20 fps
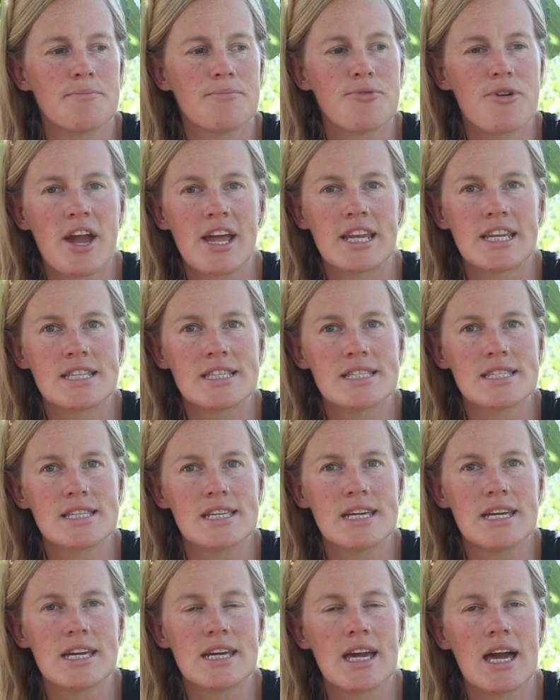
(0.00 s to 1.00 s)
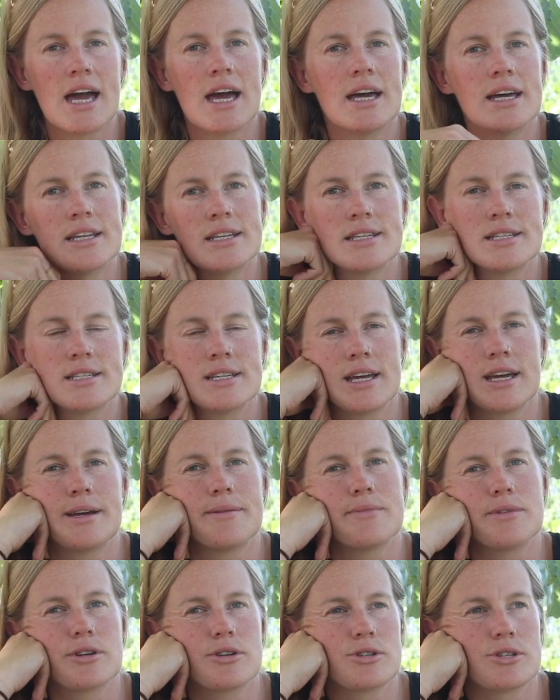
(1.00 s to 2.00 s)
Pregnancy, and
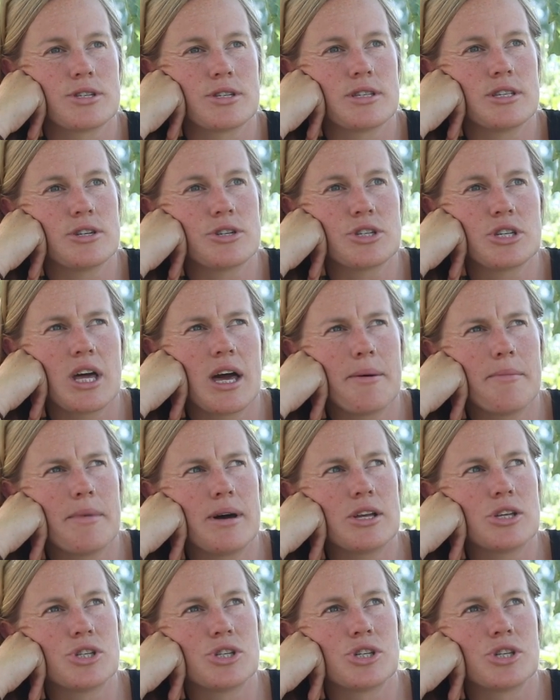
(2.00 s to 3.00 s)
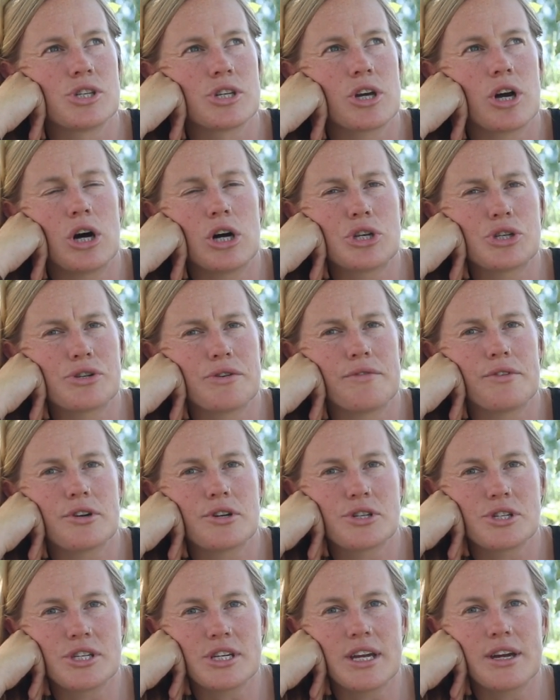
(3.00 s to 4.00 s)
there's not much
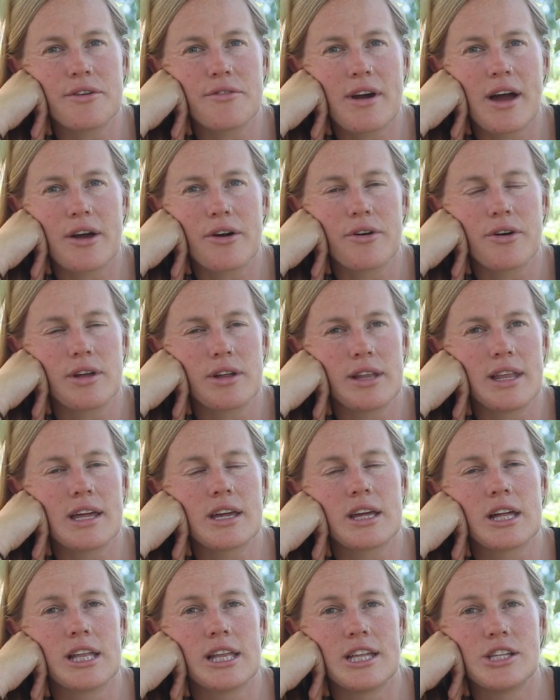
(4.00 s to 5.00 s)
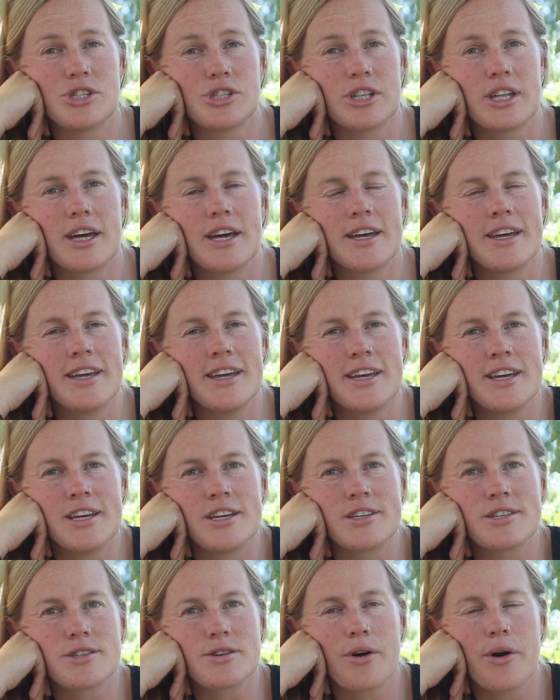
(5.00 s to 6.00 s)
controversy around calendula.
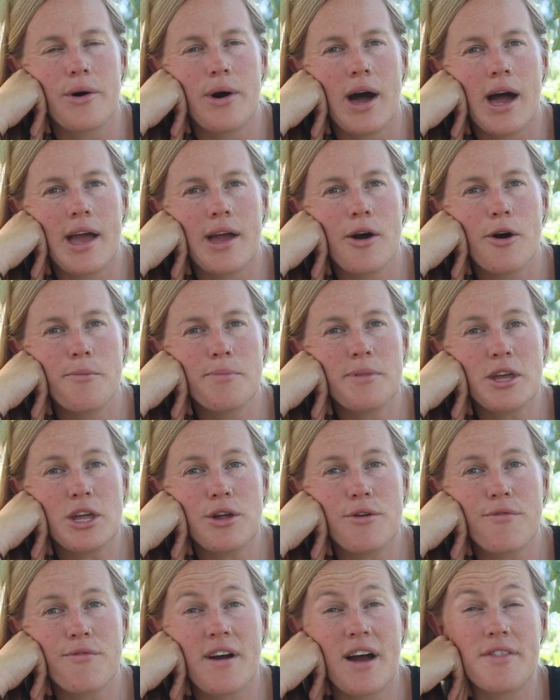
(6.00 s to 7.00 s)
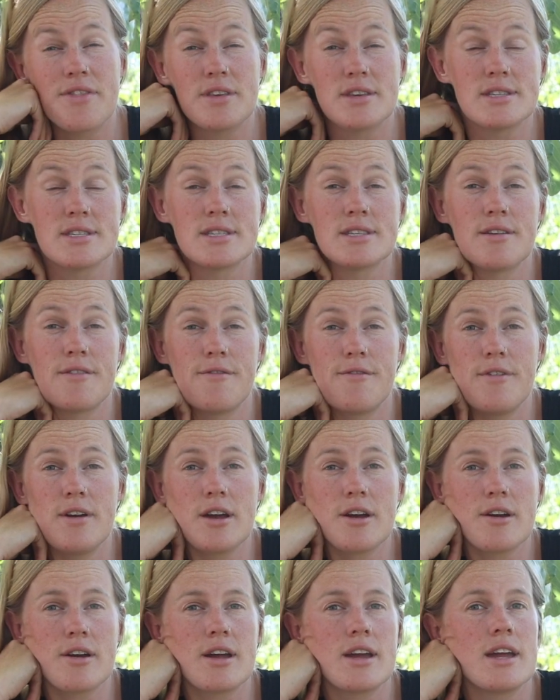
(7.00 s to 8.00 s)
So I hope that you found this
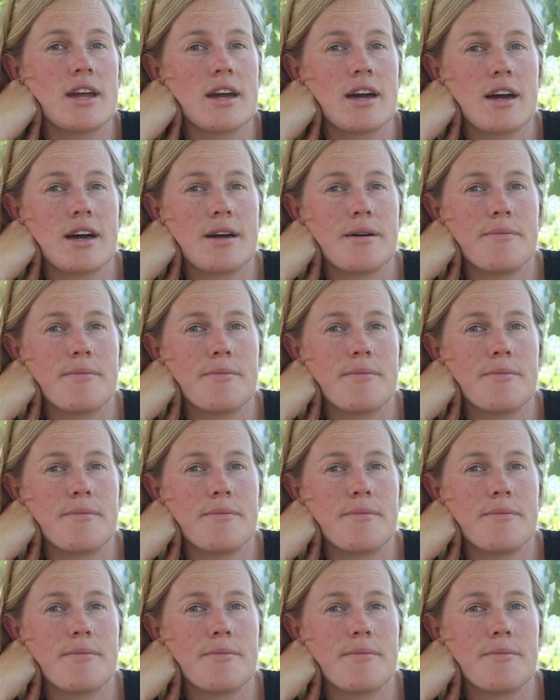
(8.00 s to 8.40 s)
very